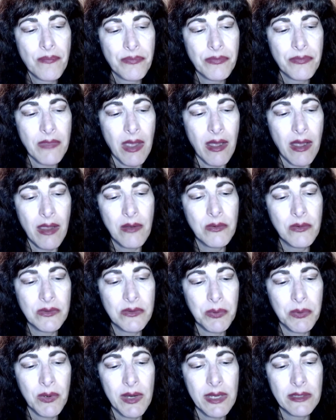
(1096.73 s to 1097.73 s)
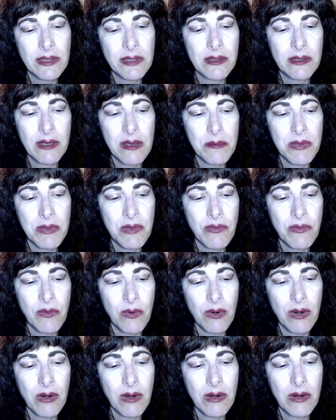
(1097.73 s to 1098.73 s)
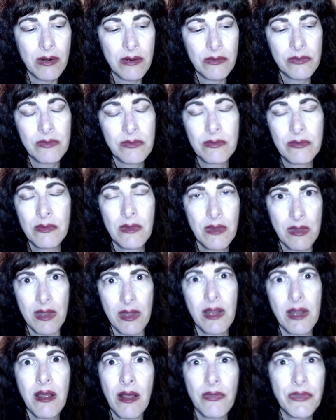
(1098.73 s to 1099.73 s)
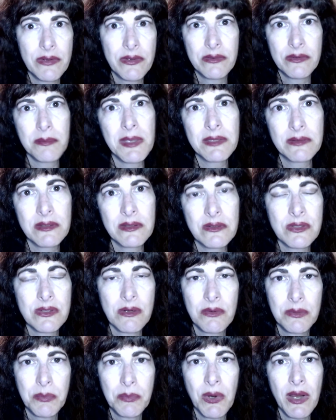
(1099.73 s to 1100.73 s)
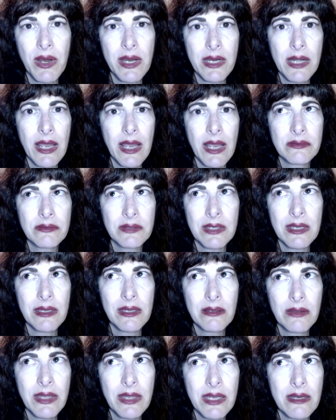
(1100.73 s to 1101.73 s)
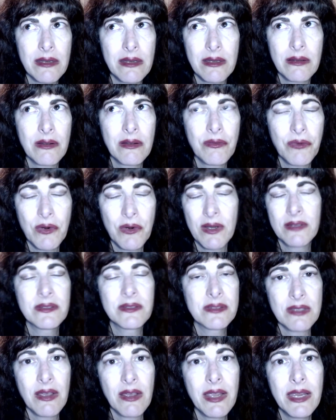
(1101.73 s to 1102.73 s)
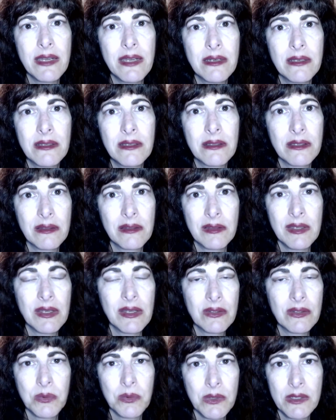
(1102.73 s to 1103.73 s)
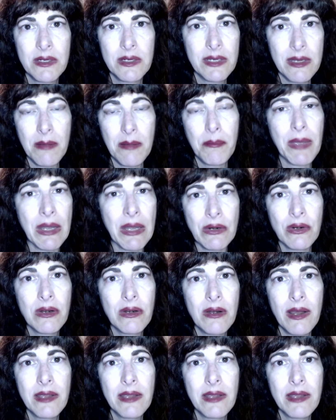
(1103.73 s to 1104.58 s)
I was praying the night before I got this message. I was praying and asking, like, for a sign that things were going to get better.